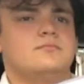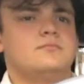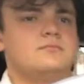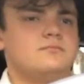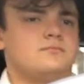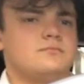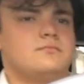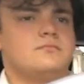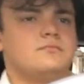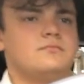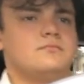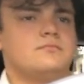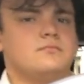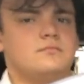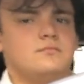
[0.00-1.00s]

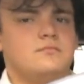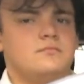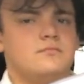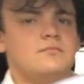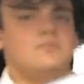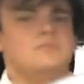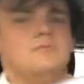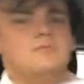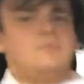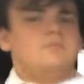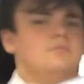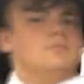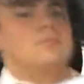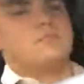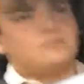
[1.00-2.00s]

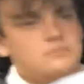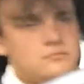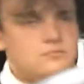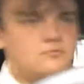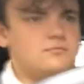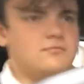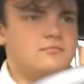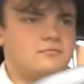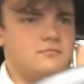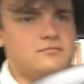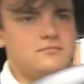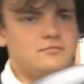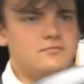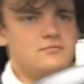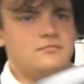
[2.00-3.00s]

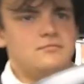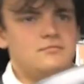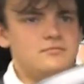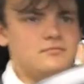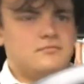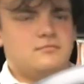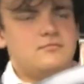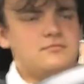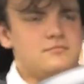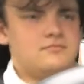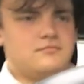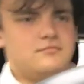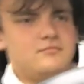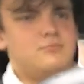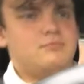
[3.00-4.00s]

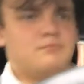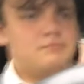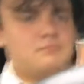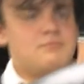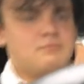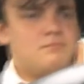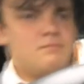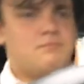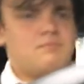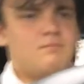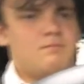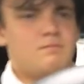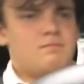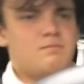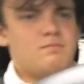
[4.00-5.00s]

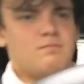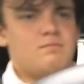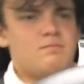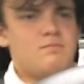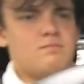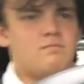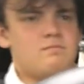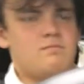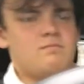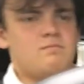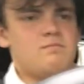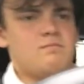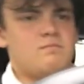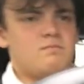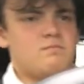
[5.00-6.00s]

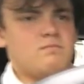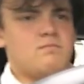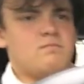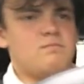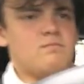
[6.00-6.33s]
[no speech]